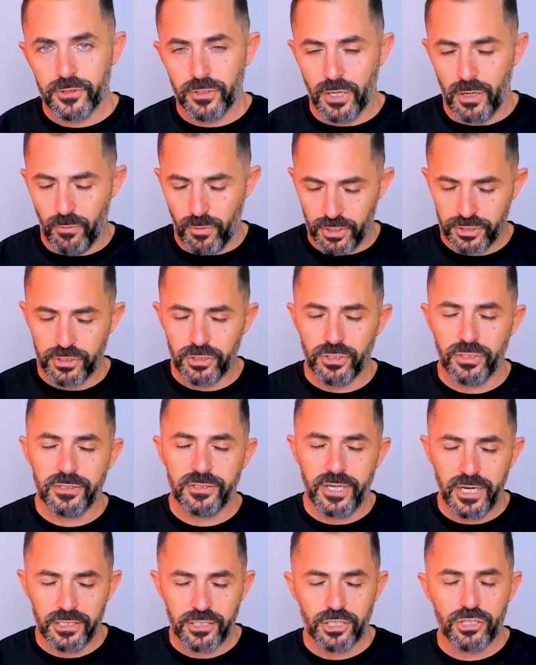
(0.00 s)
So I want you to
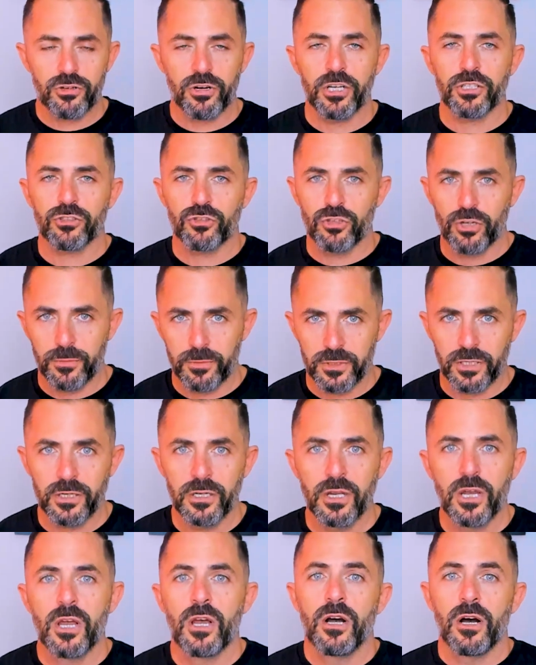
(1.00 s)
take the
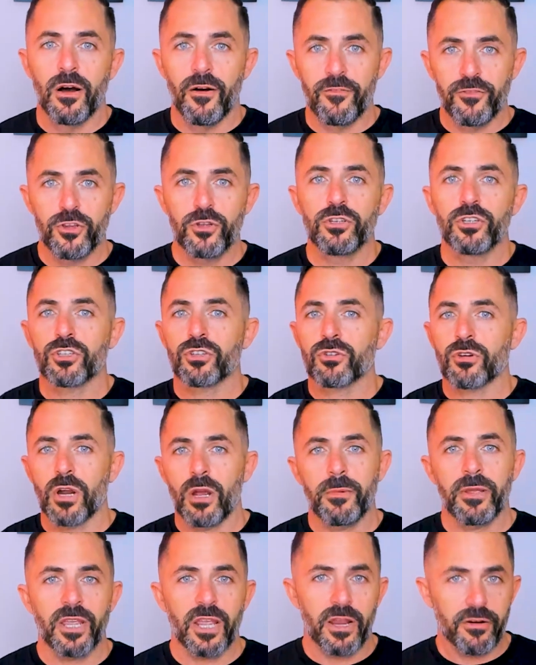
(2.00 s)
transcription of you
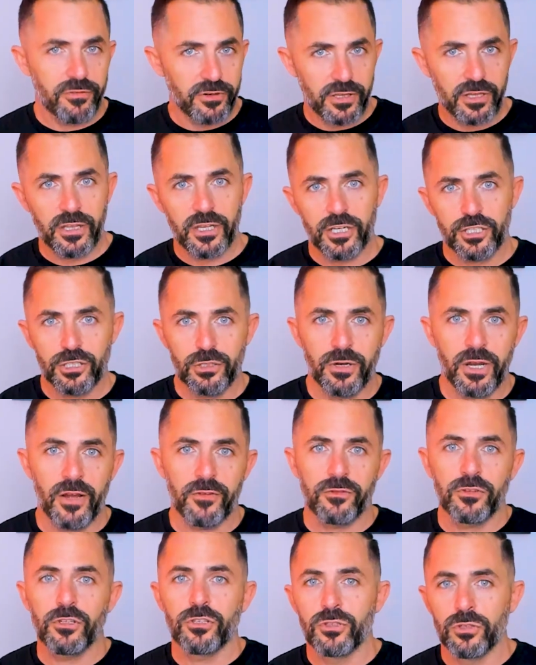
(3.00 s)
describing everything that you
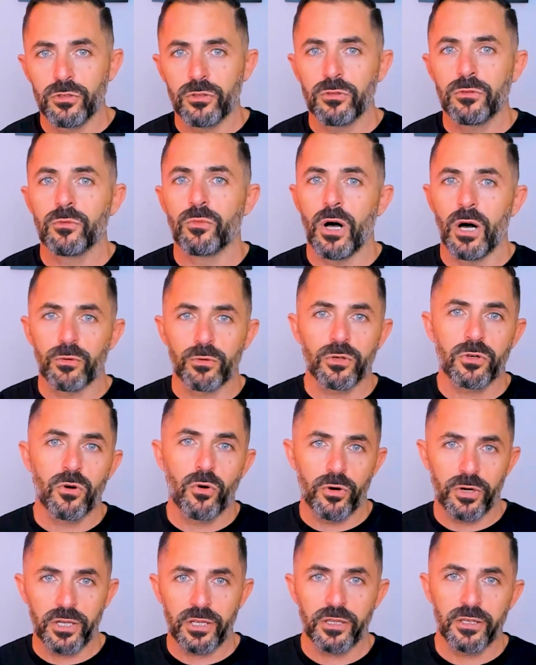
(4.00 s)
have to do while
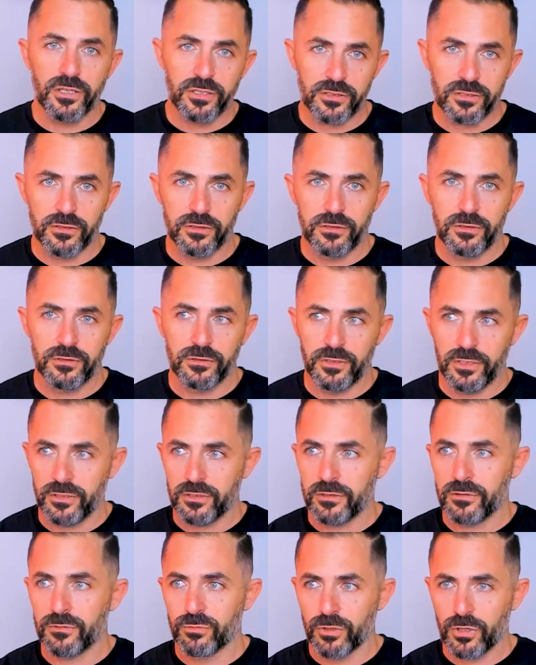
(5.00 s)
recording this
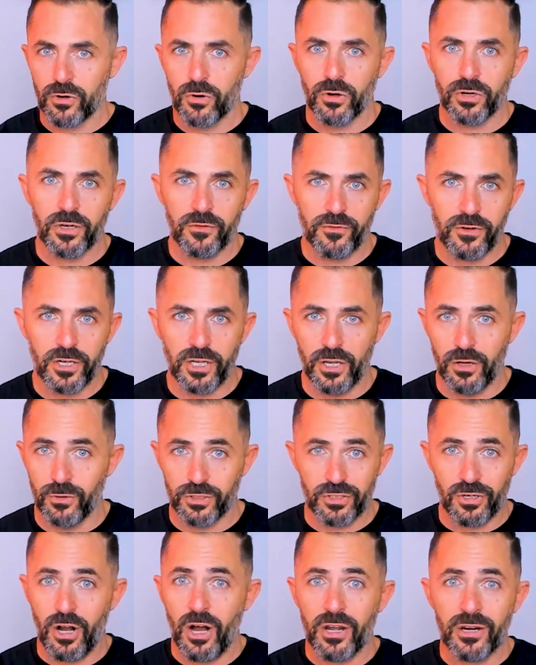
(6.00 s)
recorded video,
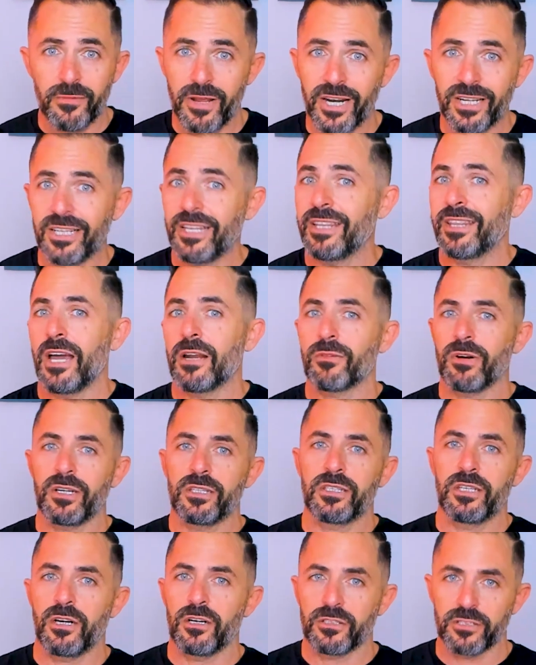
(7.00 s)
which automatically, that
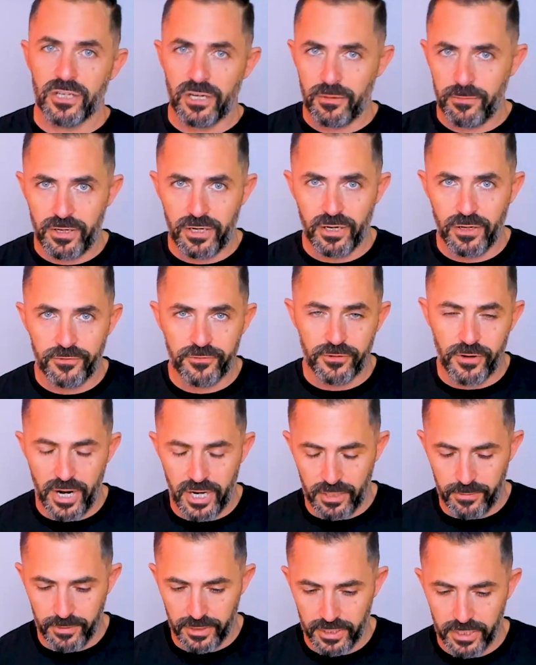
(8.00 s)
right there is going to be enough for
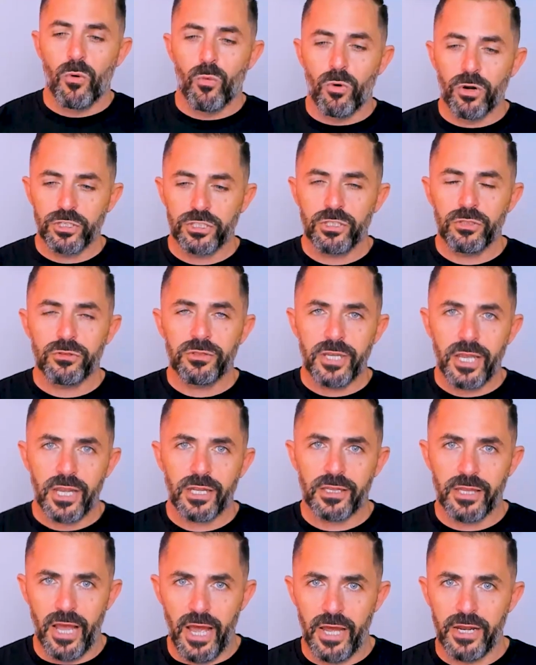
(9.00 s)
anybody. Once you
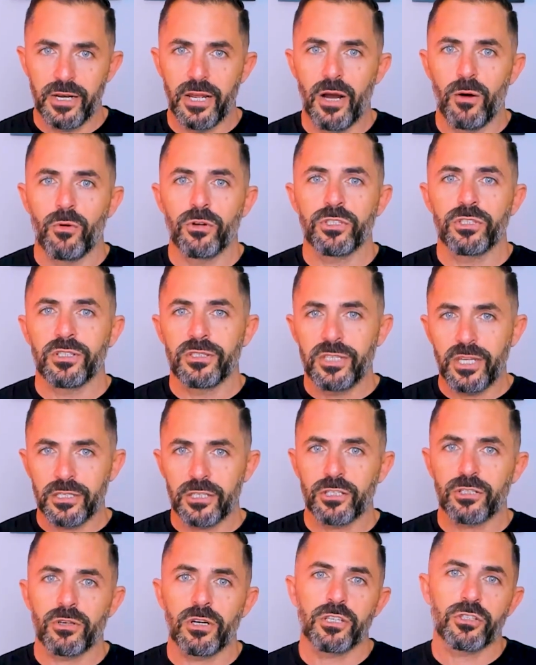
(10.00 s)
take that, I want you to
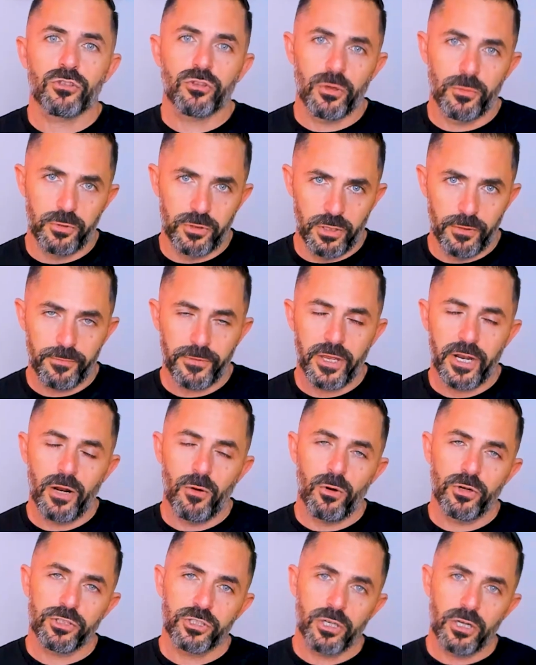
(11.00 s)
take the transcription and
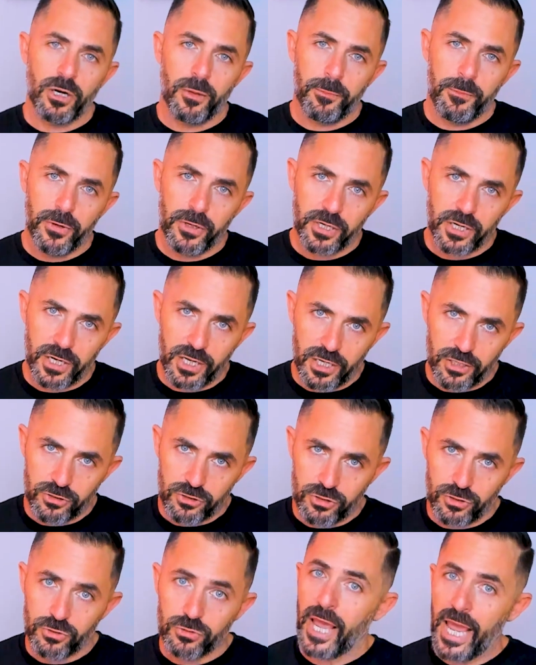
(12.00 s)
I want you to put it
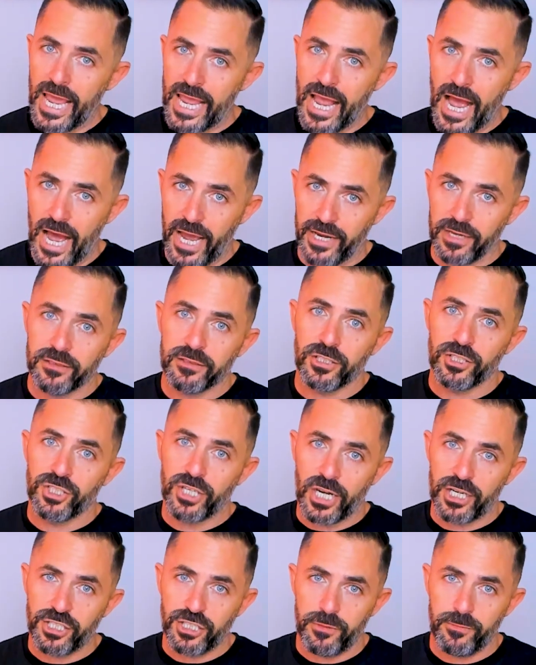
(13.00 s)
into AI, to
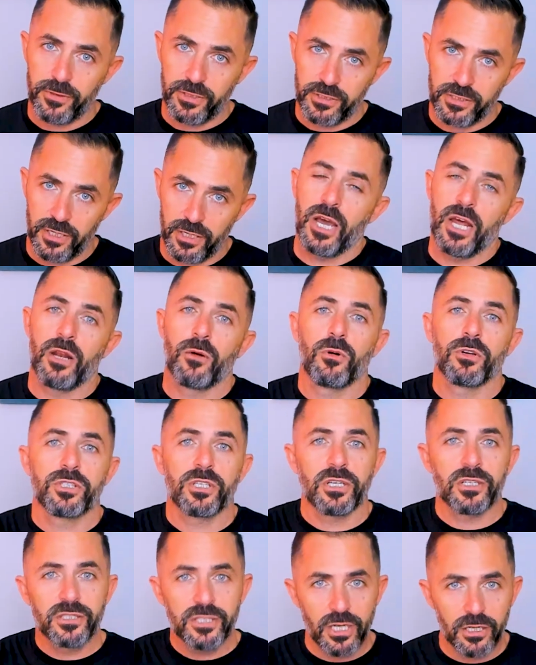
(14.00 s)
ChatGPT. And I
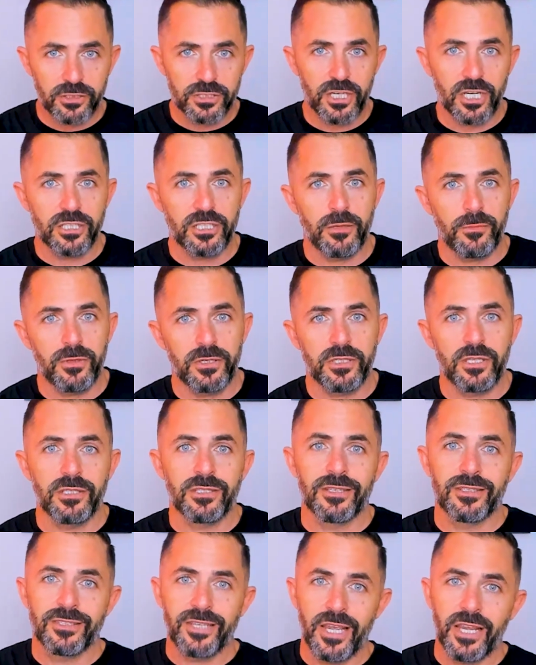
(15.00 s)
want you to tell
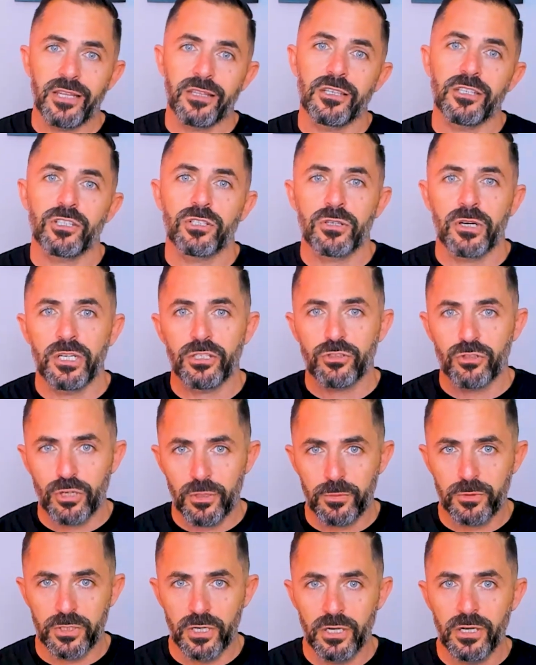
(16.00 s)
ChatGPT to take this
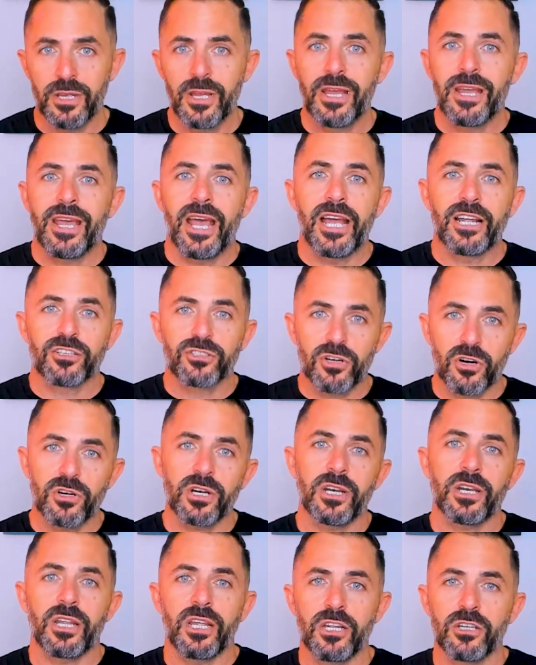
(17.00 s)
transcription and
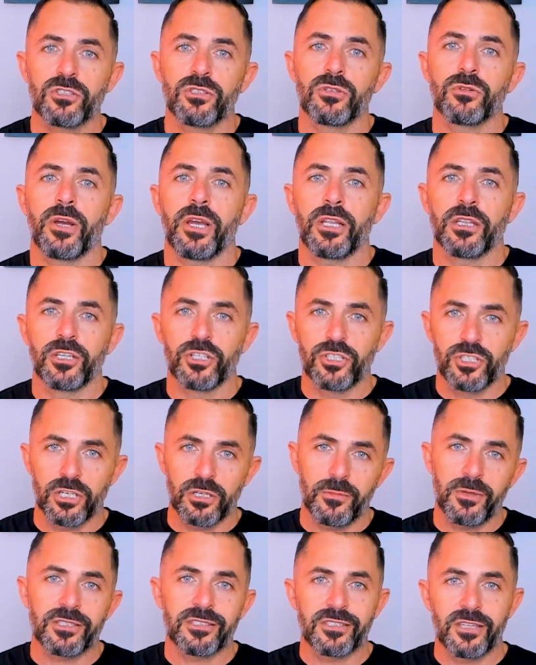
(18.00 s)
turn it into a
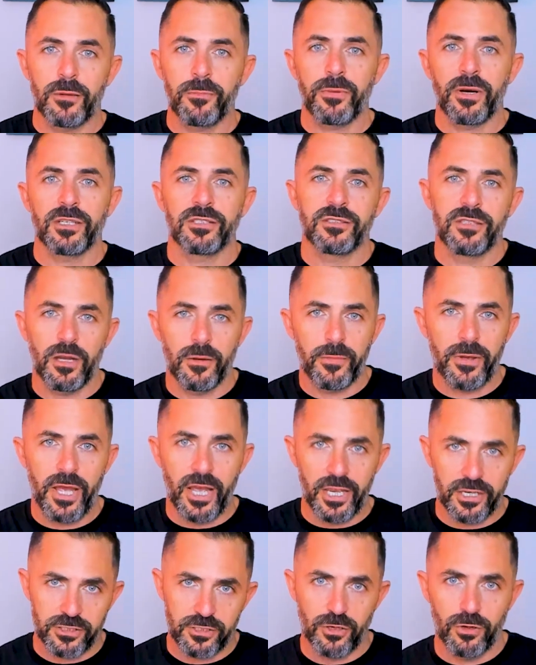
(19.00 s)
legitimate step-by-step
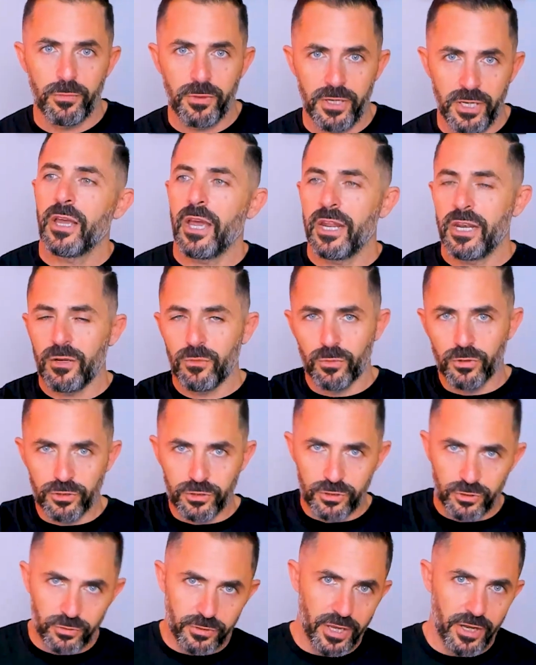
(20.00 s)
SOP, and it will
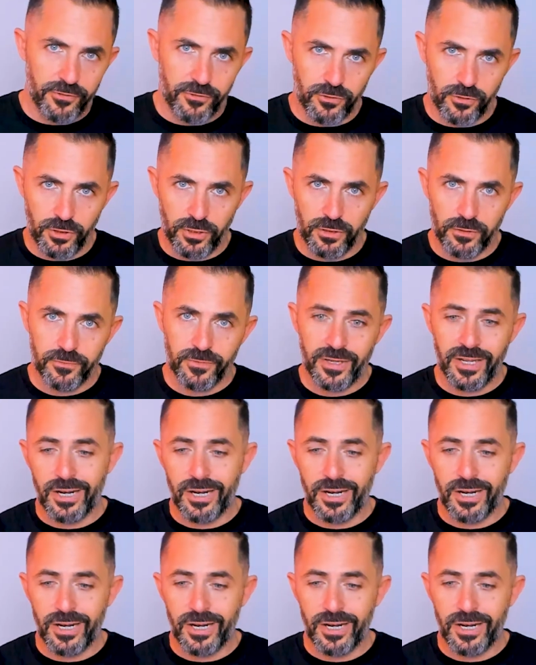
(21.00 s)
do that for you.